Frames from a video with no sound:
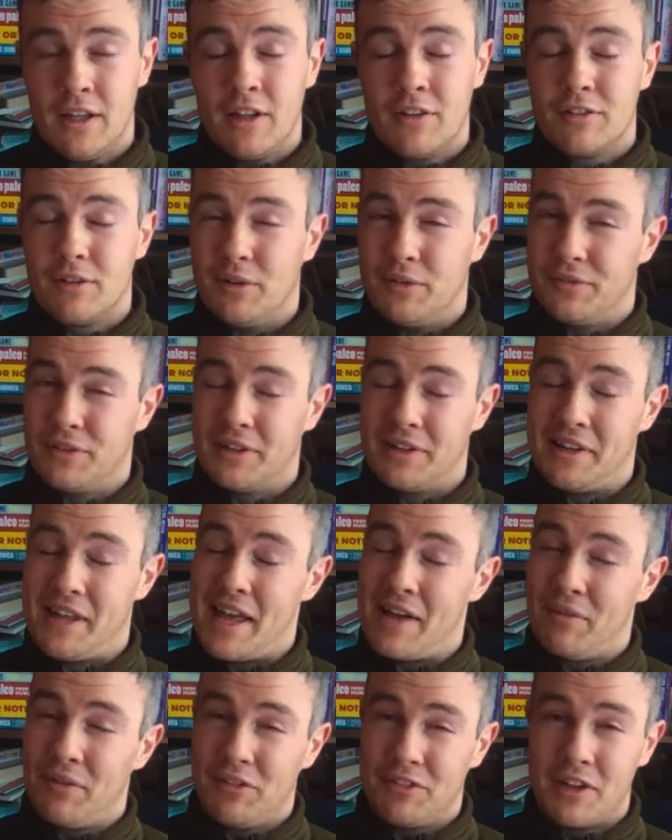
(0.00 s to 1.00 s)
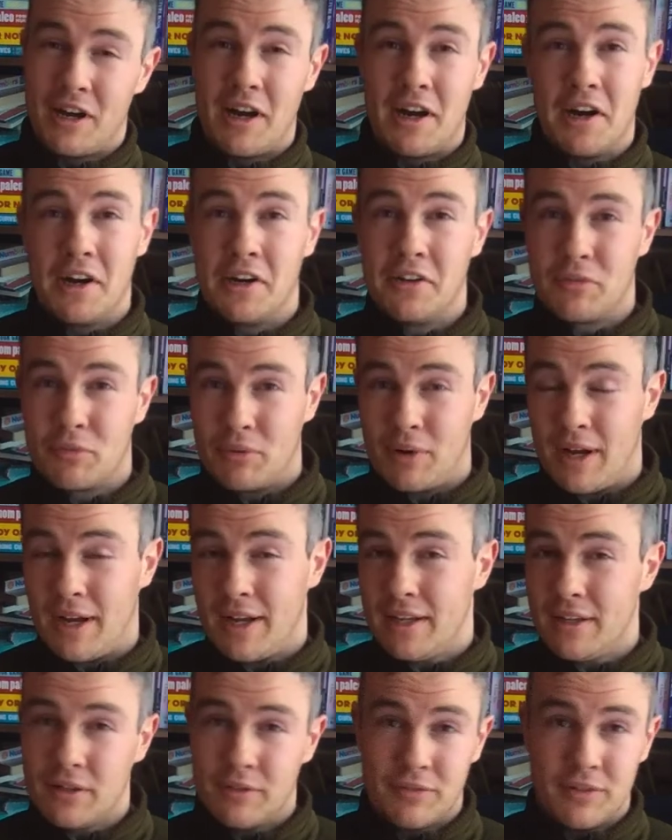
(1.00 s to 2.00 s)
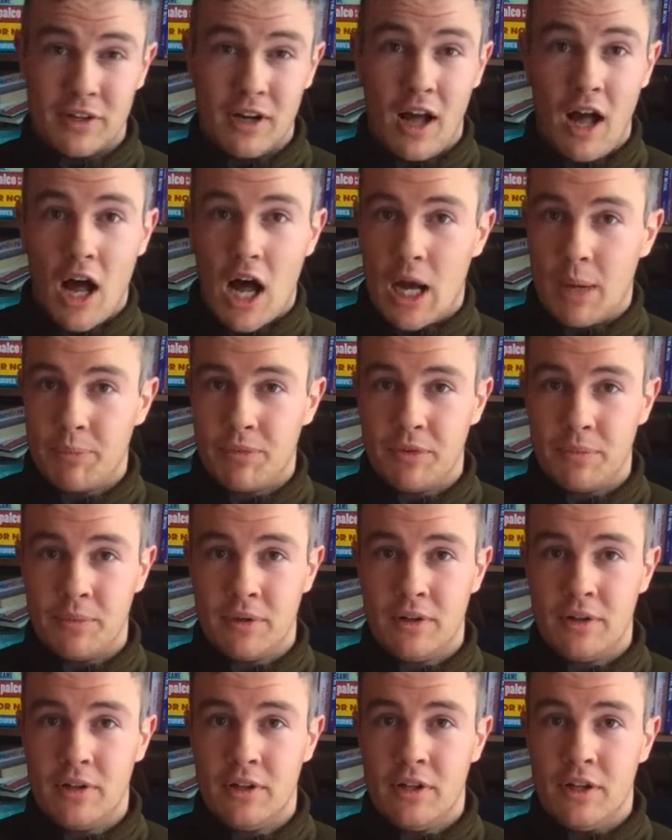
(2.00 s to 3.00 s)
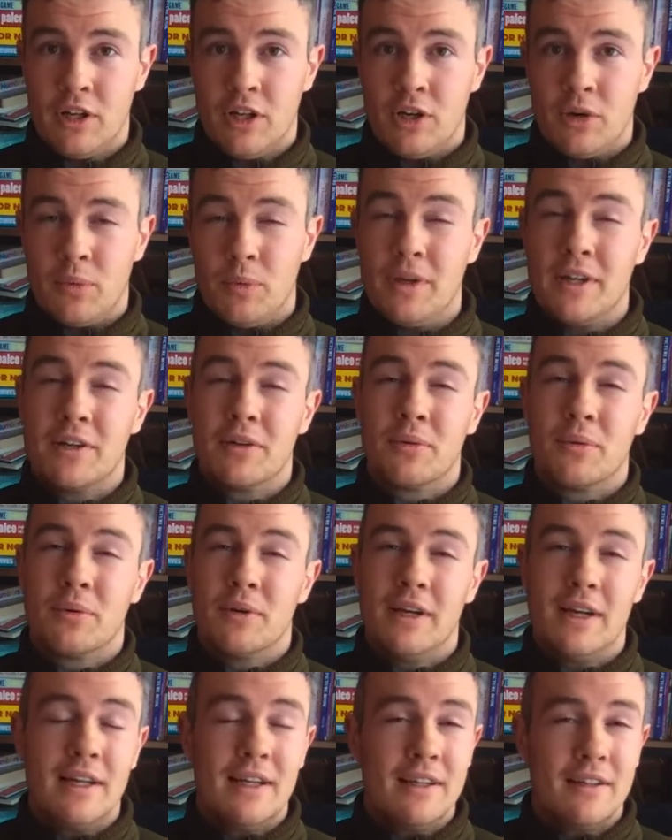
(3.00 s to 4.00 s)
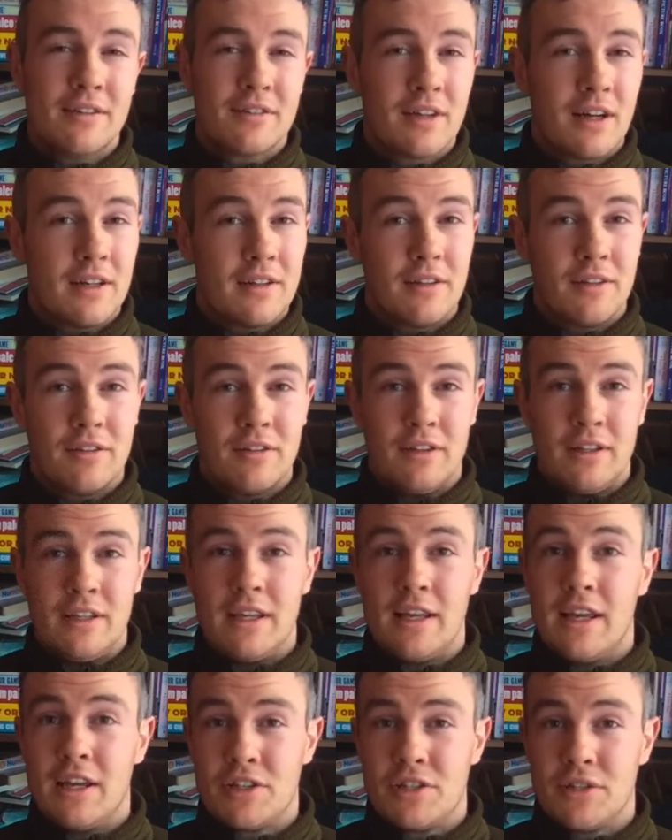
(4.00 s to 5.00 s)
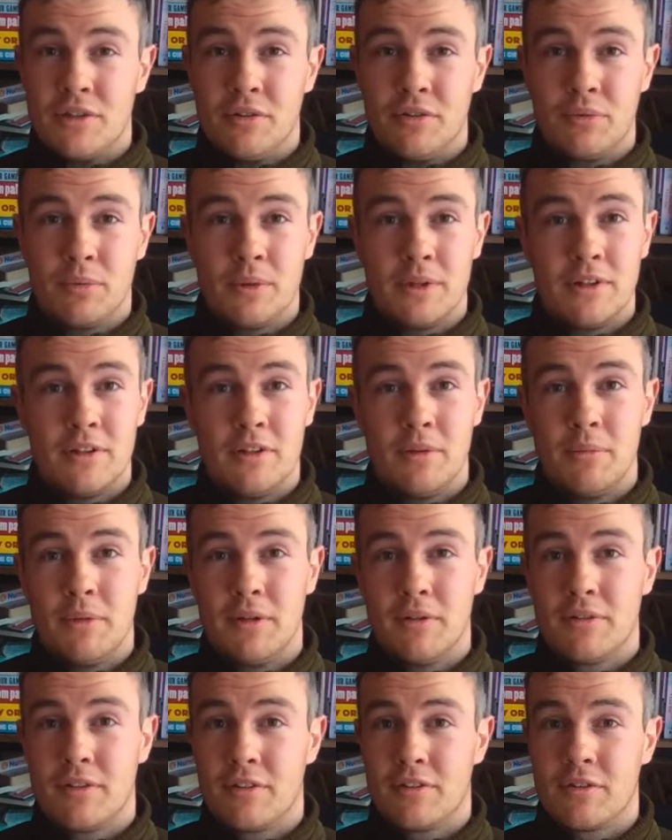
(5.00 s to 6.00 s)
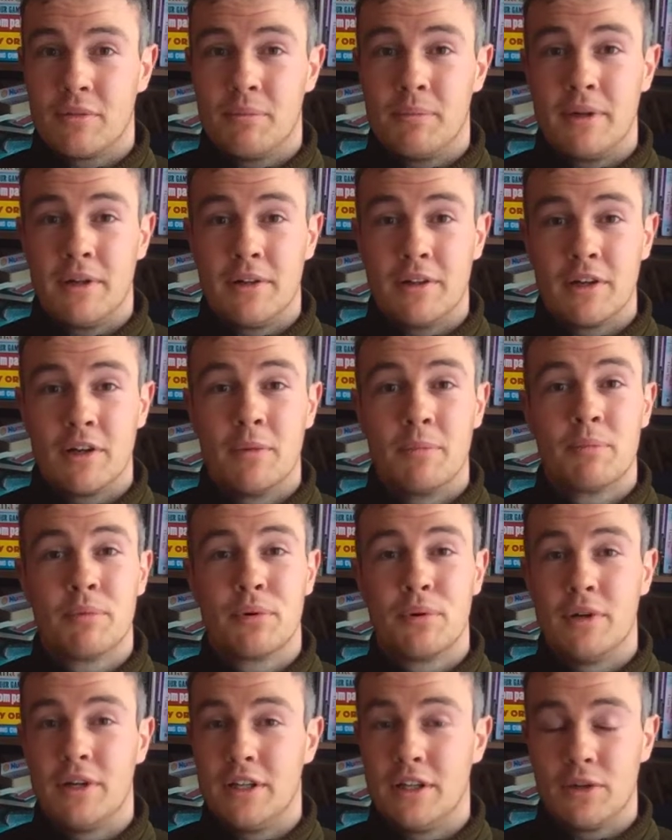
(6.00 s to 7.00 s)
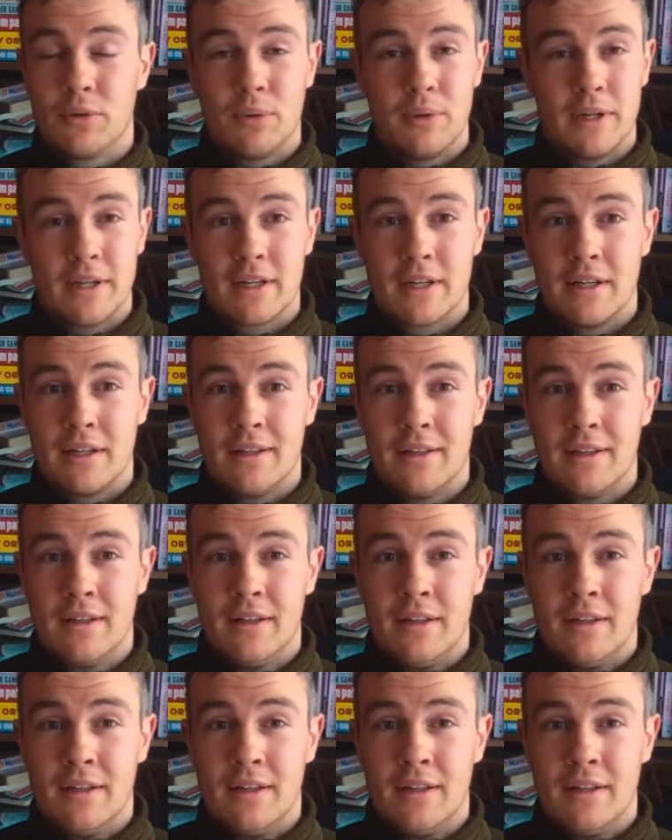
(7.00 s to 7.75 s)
So if your levels aren't right, if they're not optimal, we can really start to see issues with the immune system building up pretty quickly.